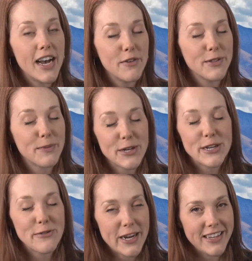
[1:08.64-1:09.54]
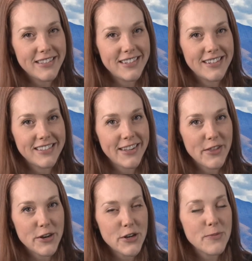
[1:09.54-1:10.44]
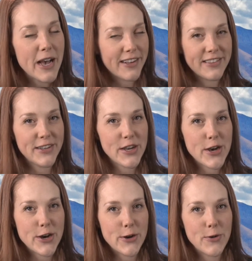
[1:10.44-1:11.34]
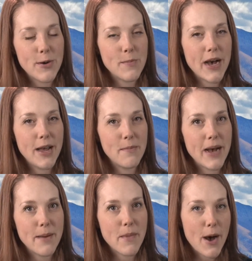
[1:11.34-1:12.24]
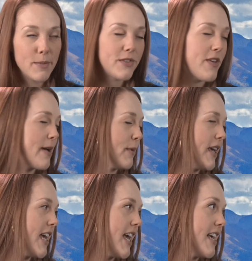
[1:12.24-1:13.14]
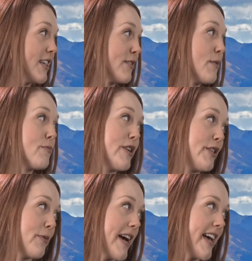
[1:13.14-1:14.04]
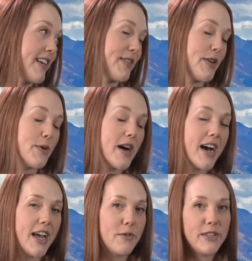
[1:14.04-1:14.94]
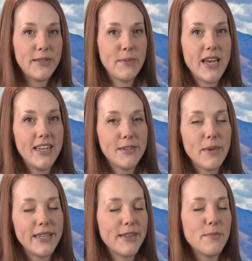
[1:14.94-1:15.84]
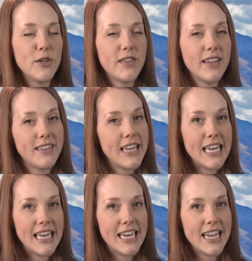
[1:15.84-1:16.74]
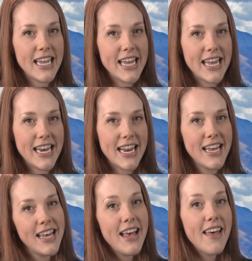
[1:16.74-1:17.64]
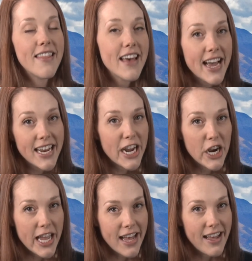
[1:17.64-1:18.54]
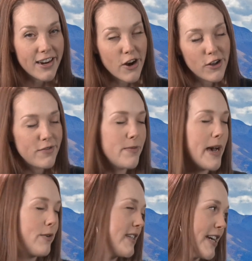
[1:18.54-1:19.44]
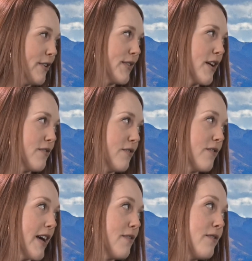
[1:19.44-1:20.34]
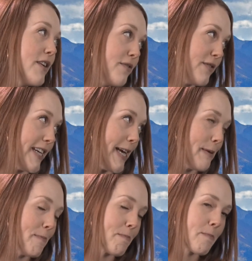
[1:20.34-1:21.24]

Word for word: I was born and raised in southern New Mexico, but my mom's family is from Ridgway. So, I would spend my summers as a kid in that area and all of the mountain towns off of 550.